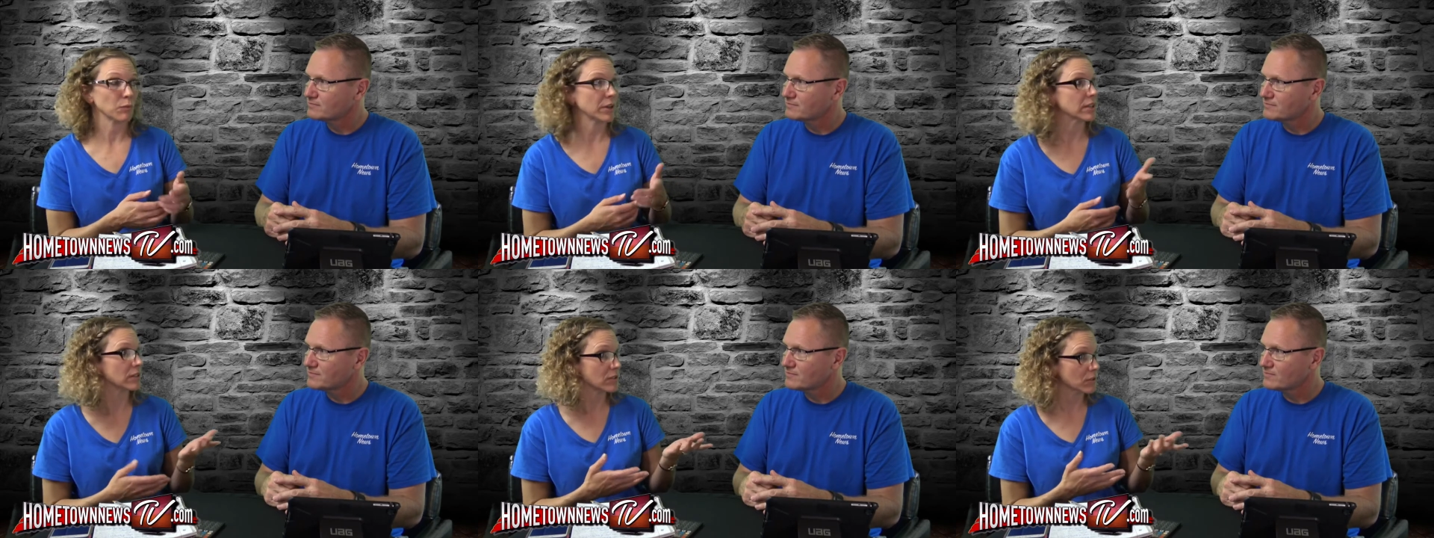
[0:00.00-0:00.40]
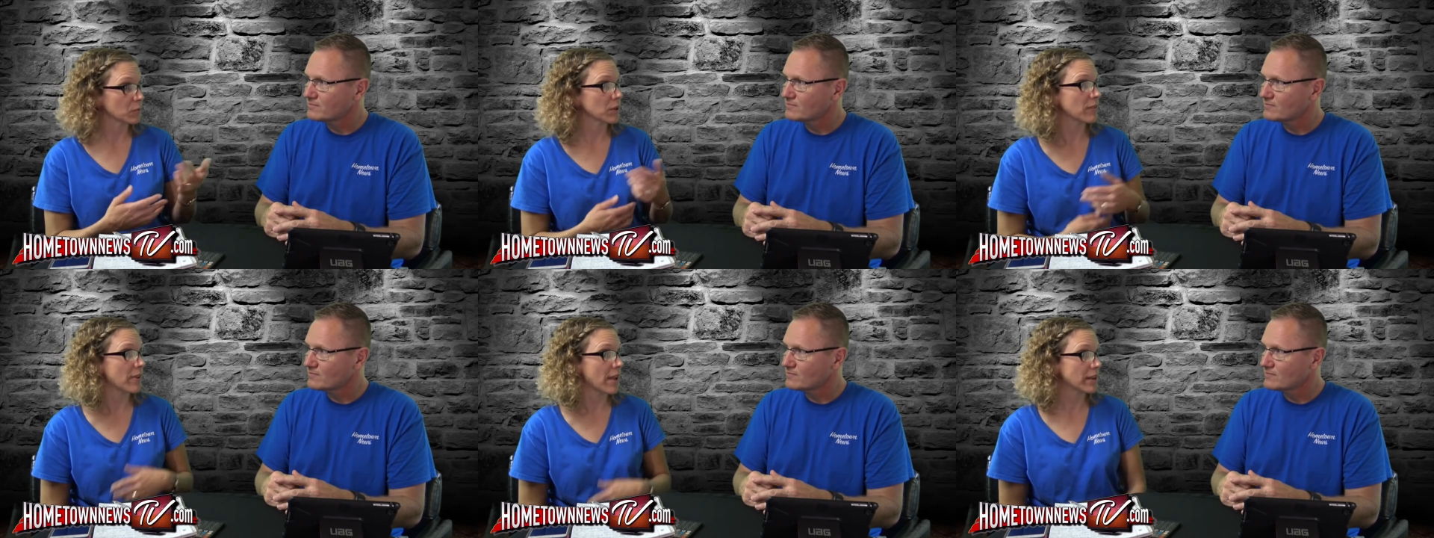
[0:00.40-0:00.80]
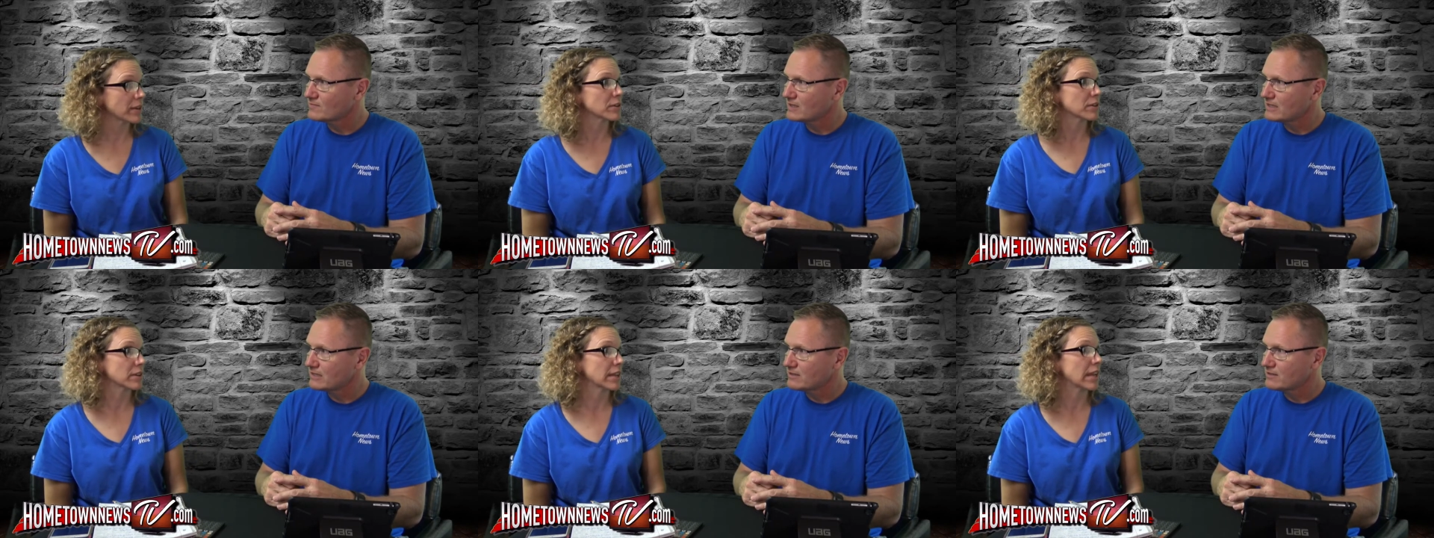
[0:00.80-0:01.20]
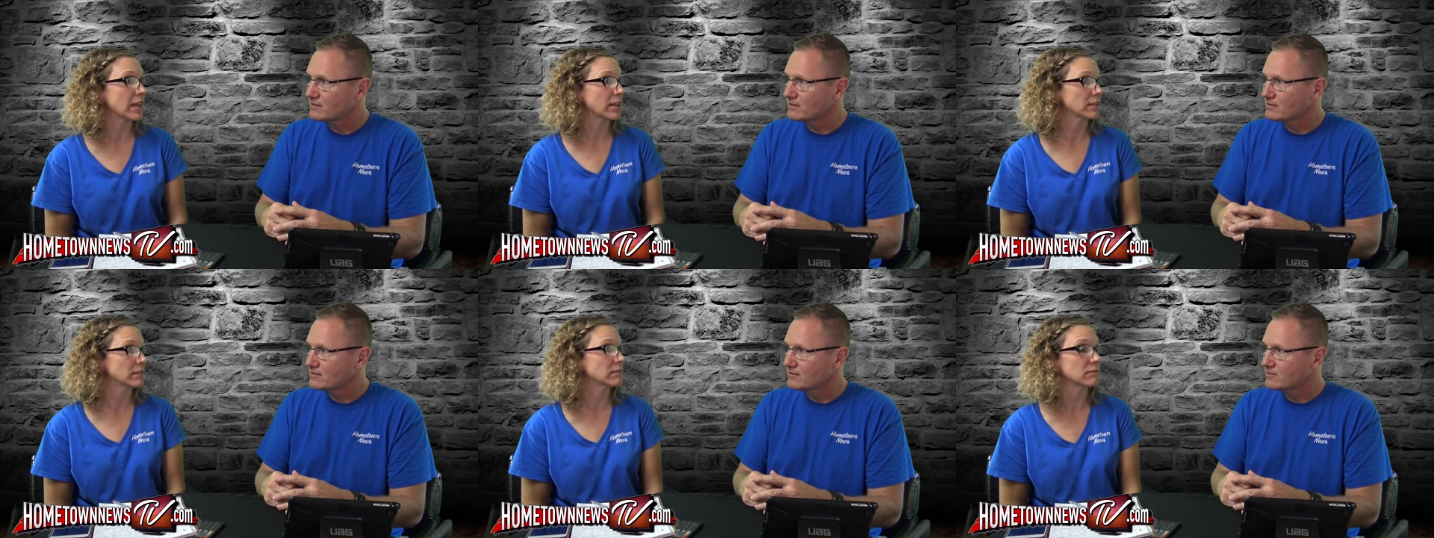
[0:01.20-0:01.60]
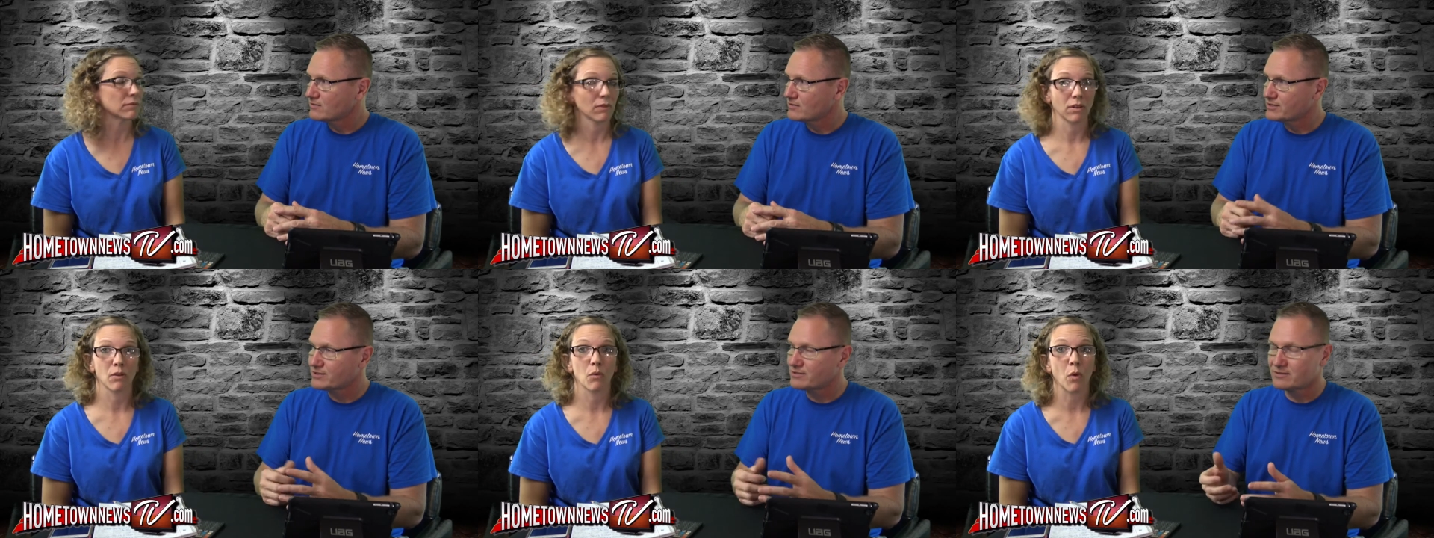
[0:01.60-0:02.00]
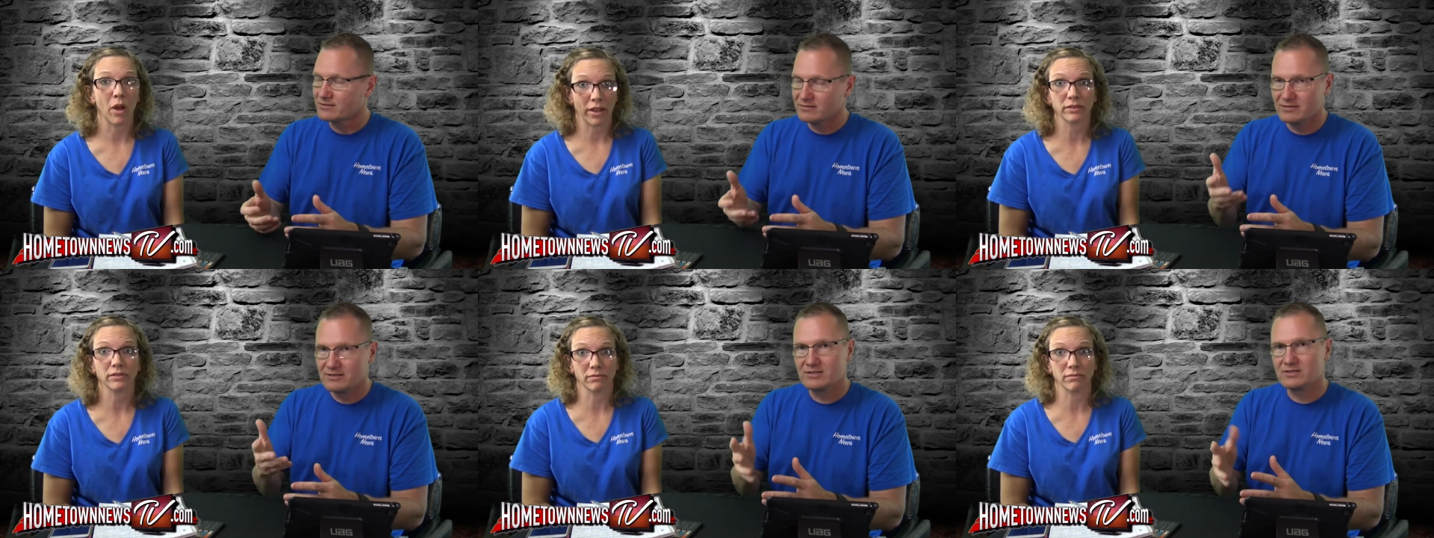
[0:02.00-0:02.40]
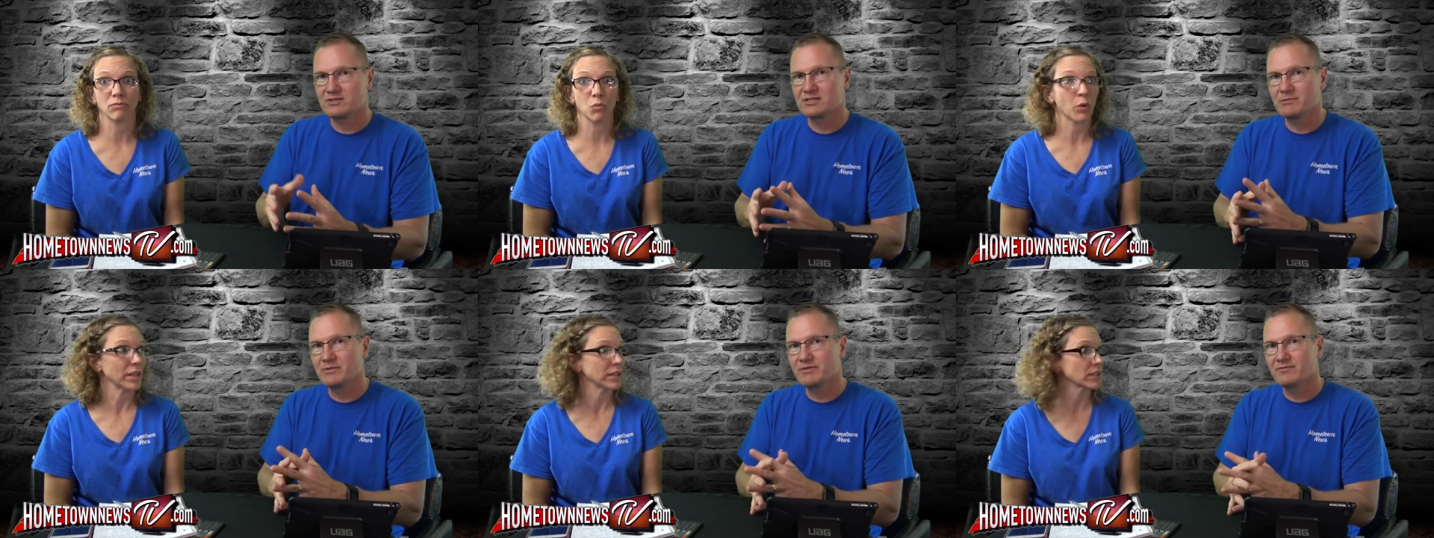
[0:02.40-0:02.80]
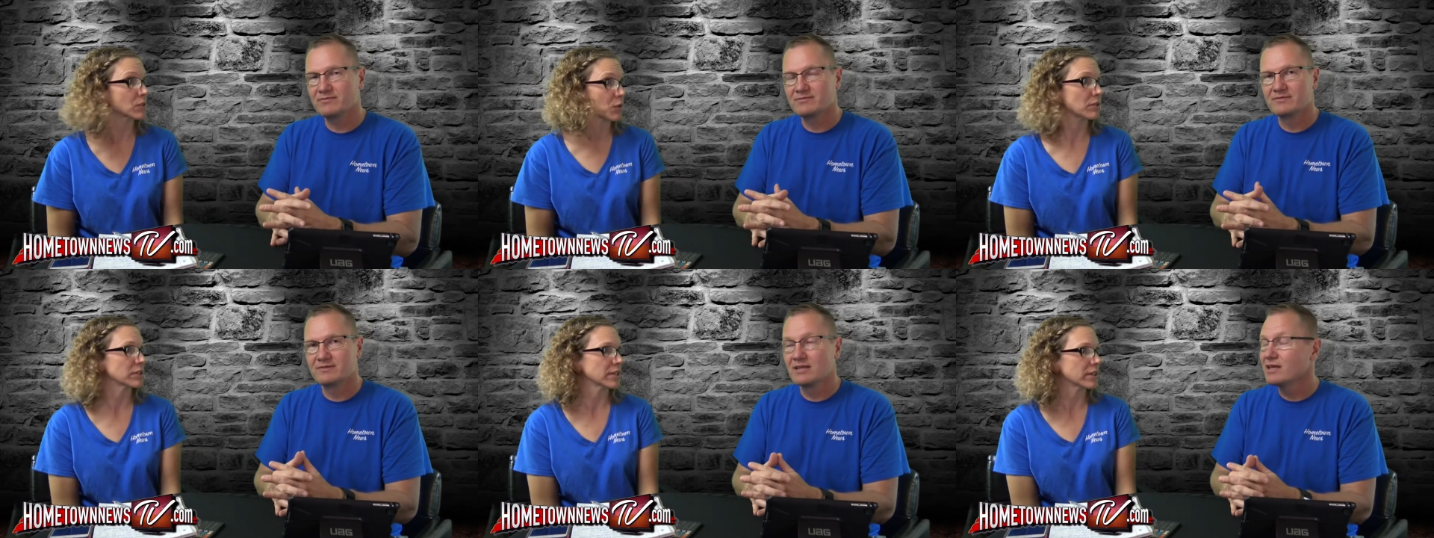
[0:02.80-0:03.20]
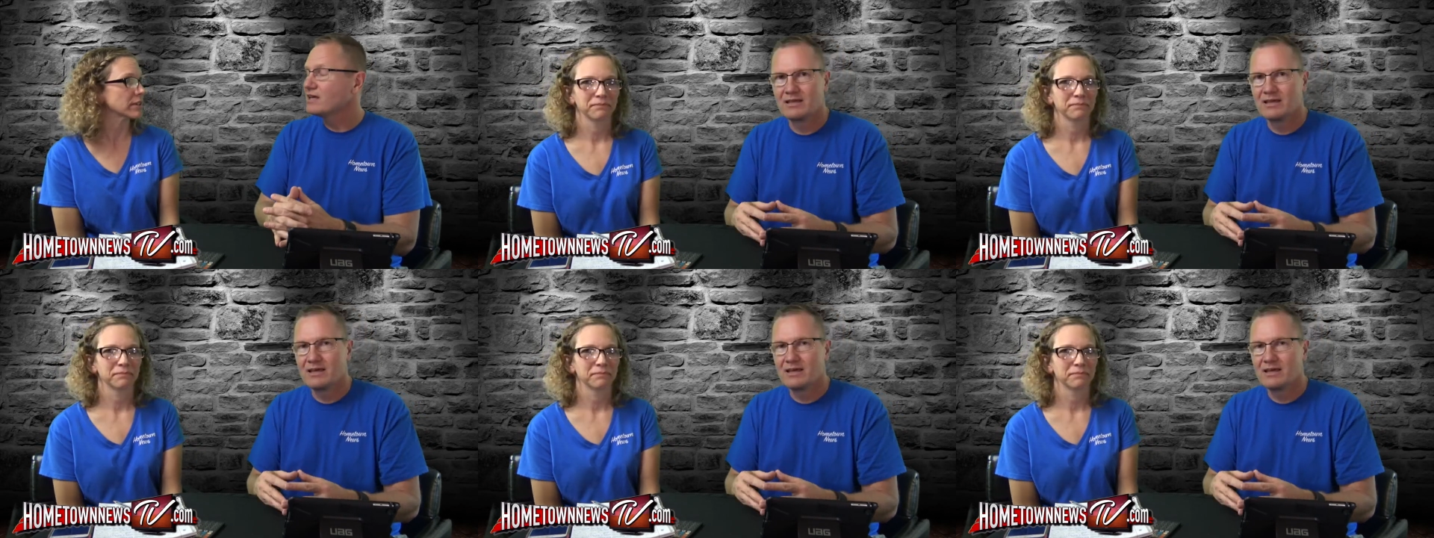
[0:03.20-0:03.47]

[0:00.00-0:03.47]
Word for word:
Speaker 1: winds. So we've had hurricane wet so winds of, around here.